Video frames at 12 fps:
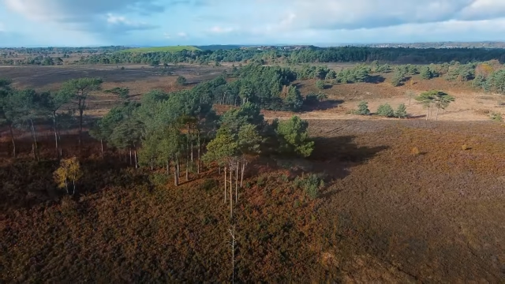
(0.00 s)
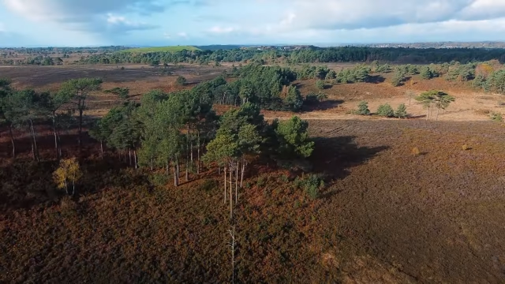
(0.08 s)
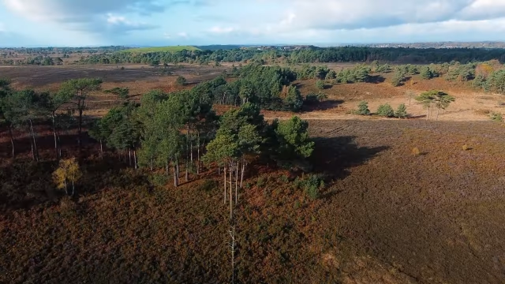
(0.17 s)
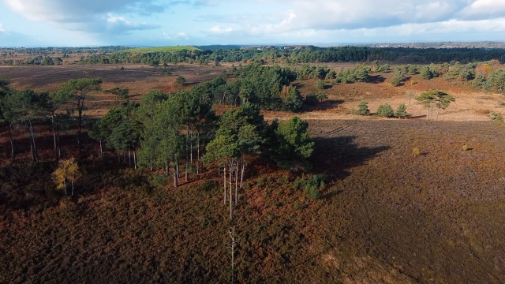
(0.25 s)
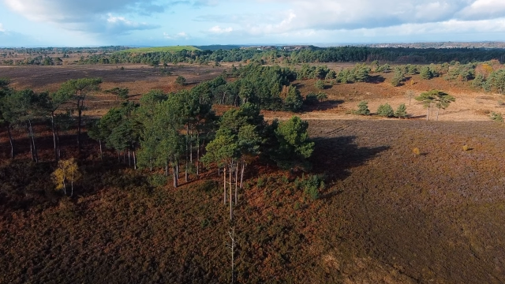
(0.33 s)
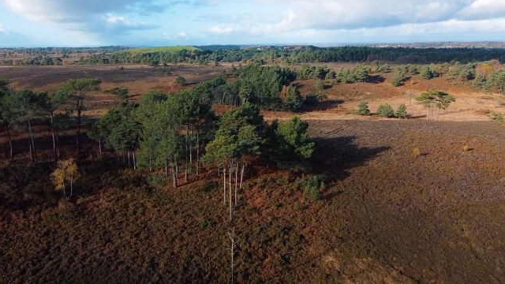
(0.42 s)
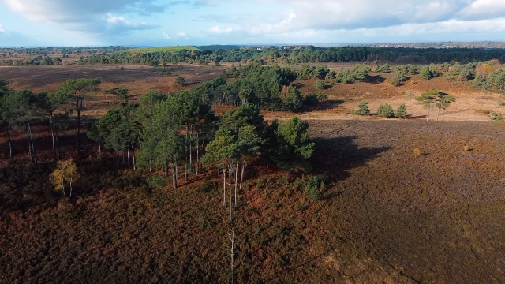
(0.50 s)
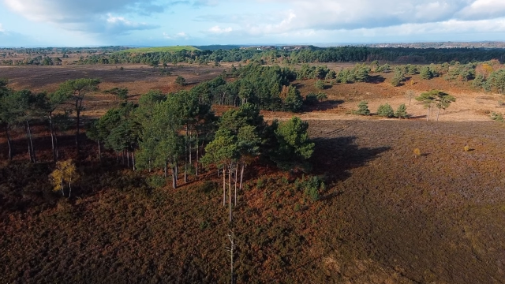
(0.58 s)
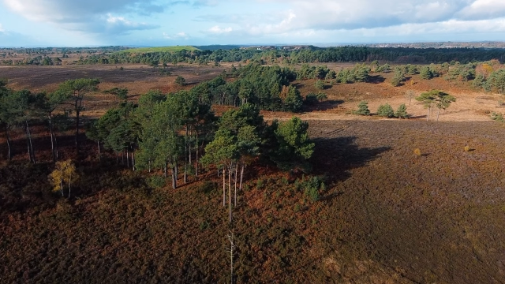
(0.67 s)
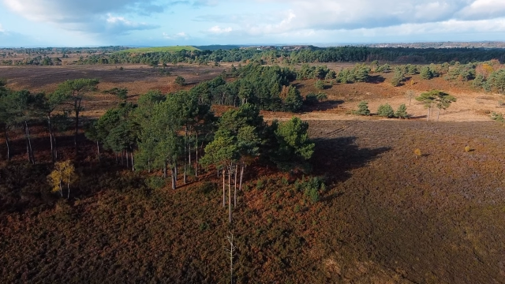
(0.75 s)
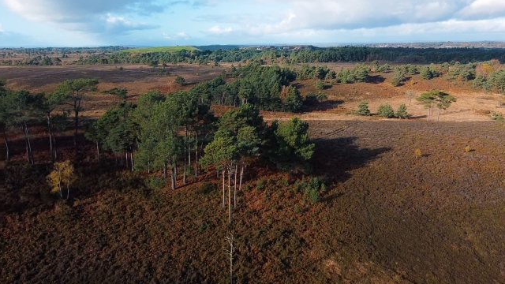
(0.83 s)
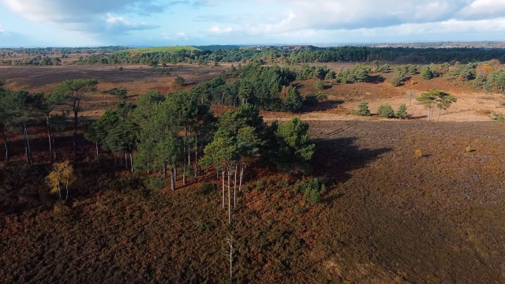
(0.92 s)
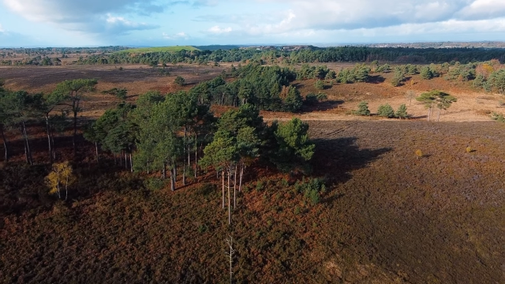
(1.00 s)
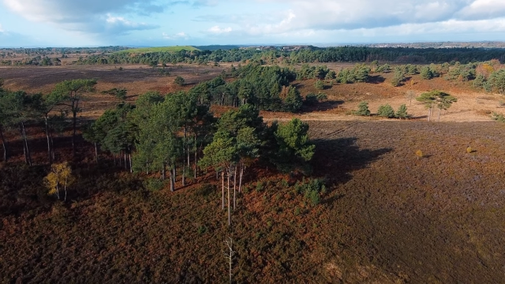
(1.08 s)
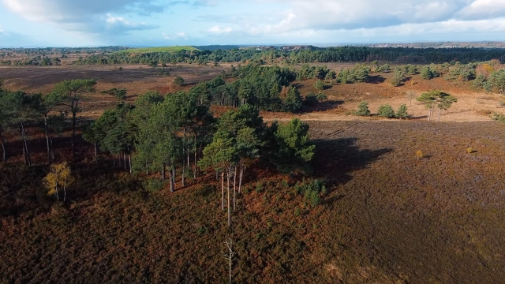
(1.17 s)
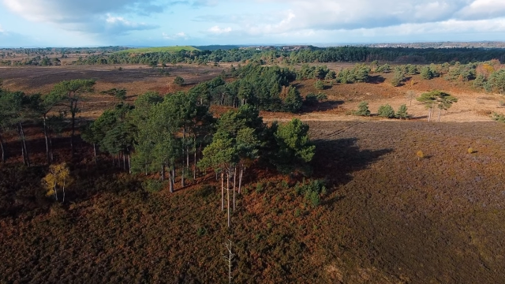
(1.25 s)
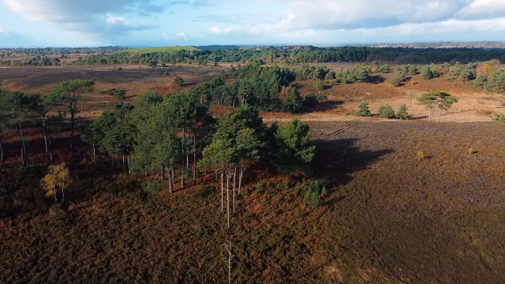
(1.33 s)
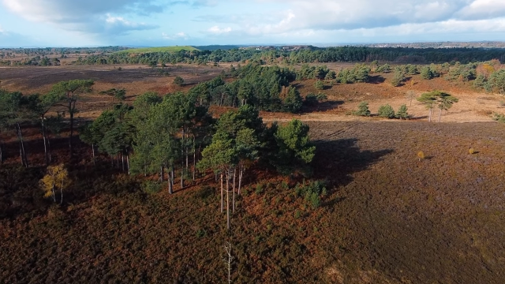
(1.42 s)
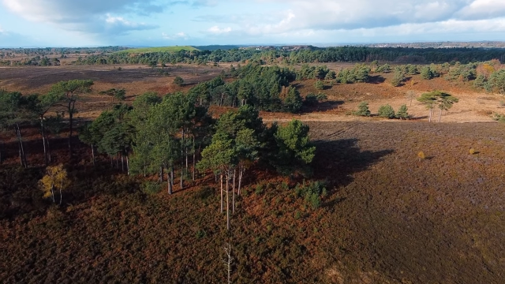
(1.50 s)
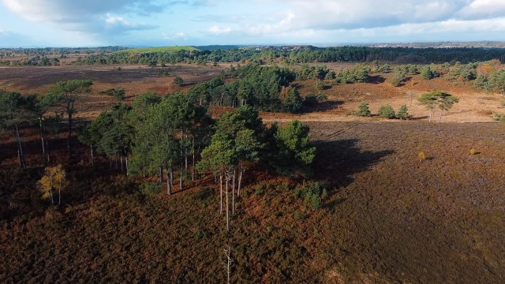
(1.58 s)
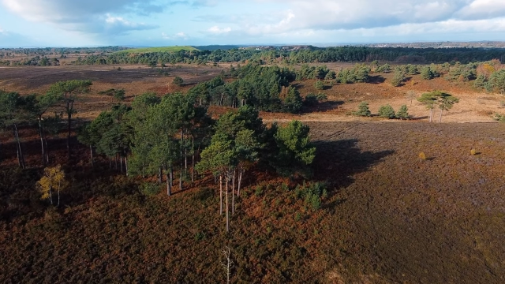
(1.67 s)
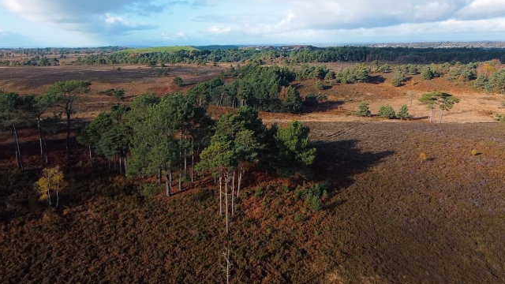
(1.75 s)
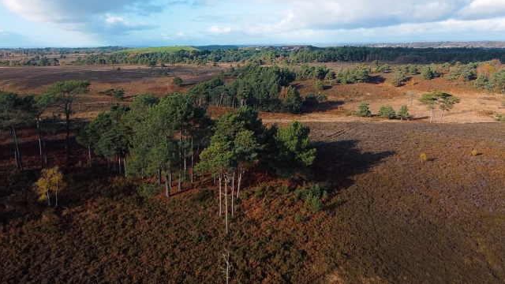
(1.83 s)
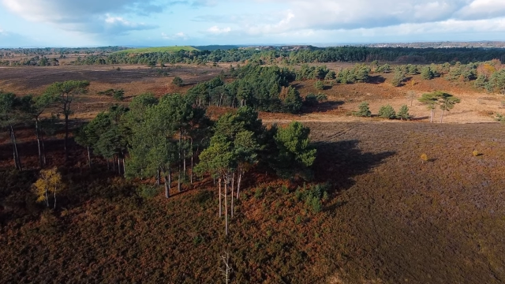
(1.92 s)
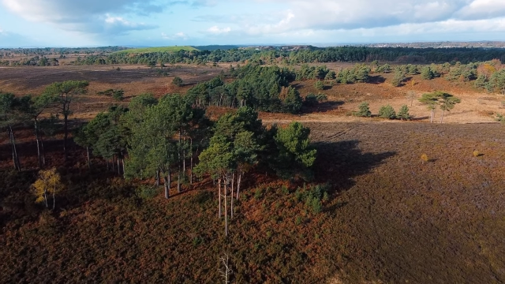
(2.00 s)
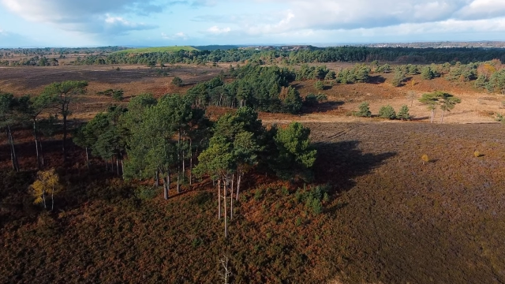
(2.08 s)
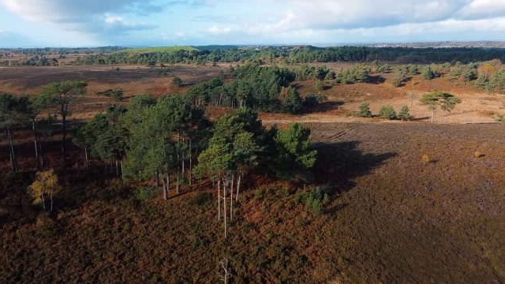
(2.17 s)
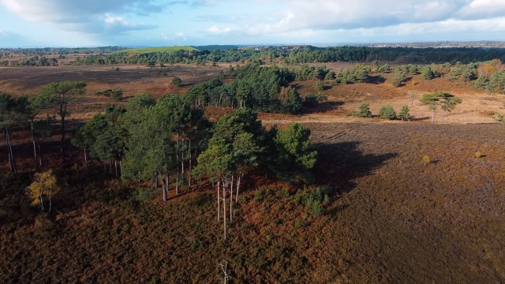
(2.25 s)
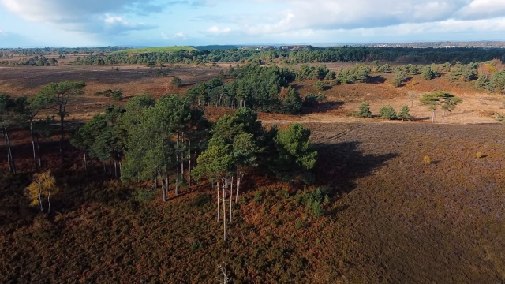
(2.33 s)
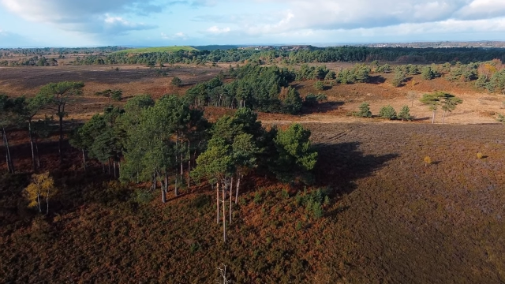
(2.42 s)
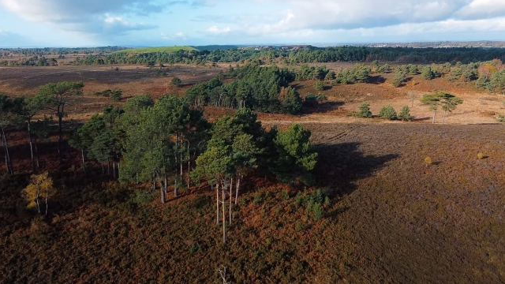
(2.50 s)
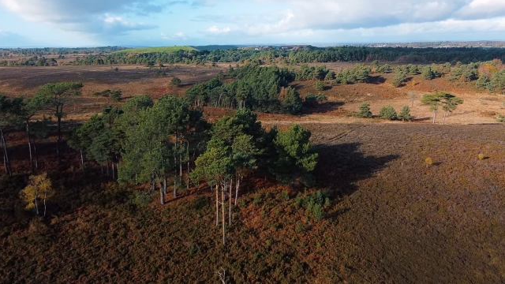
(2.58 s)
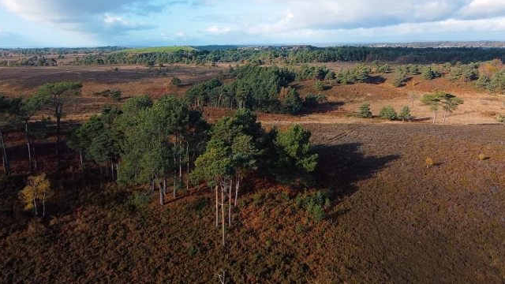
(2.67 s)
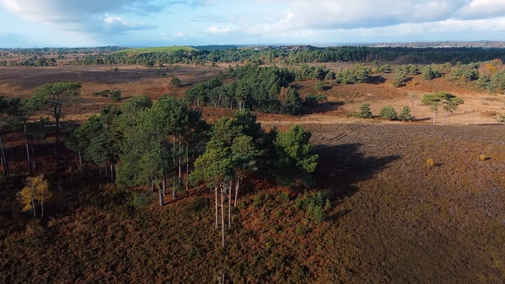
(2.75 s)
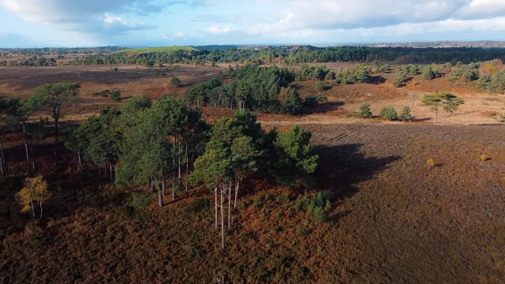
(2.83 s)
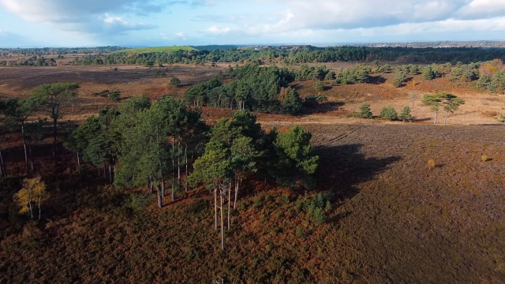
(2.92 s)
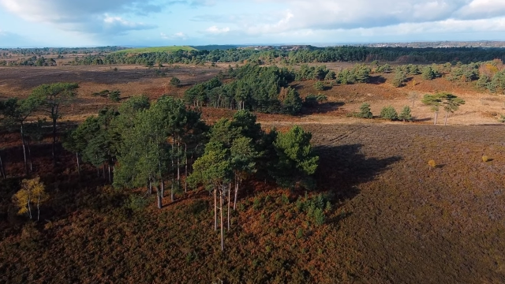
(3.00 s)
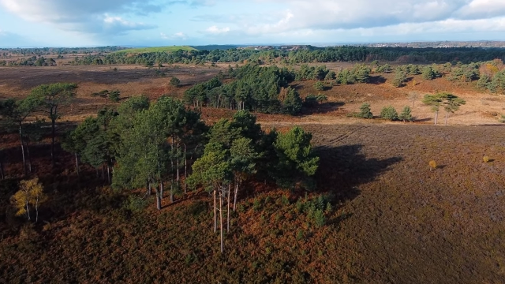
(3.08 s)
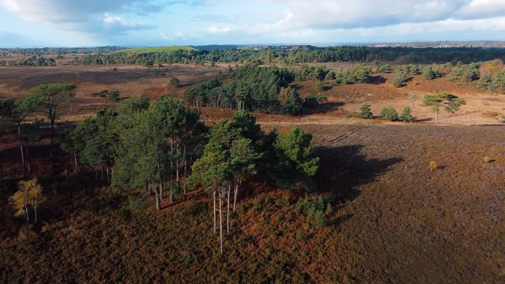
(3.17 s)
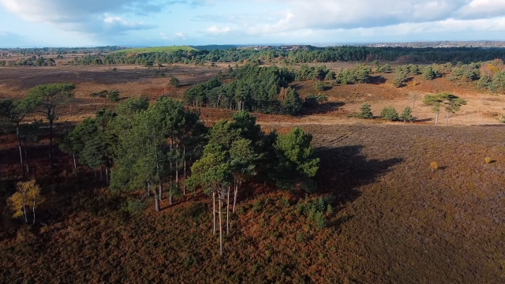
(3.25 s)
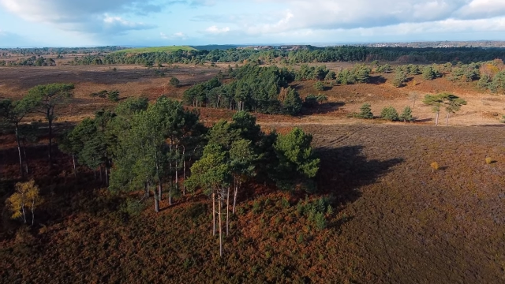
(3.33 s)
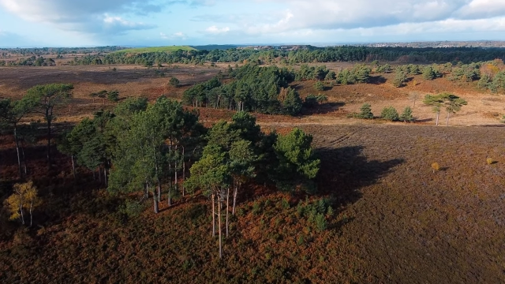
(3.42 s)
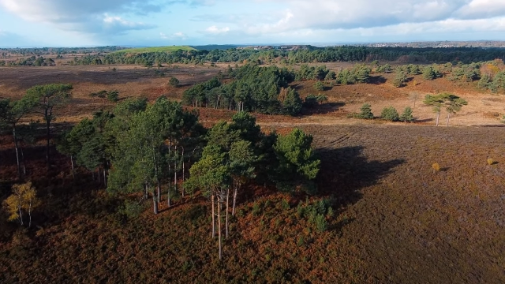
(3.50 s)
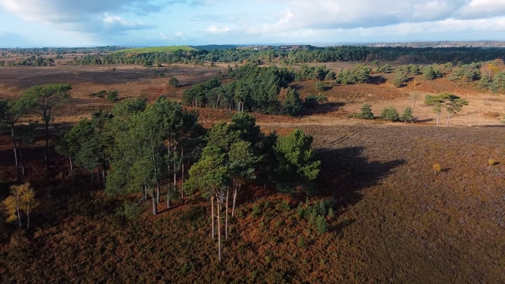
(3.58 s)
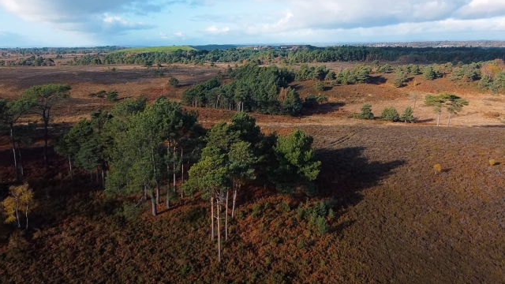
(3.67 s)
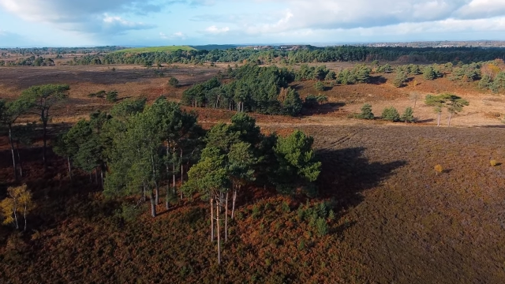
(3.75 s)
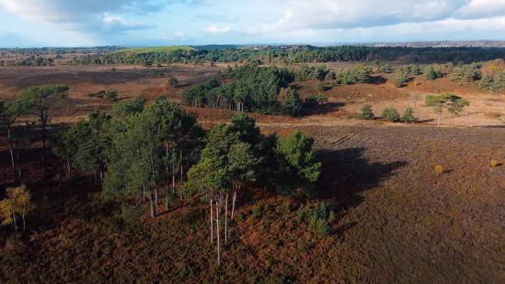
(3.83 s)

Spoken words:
No face is visible, so there are no lips to read.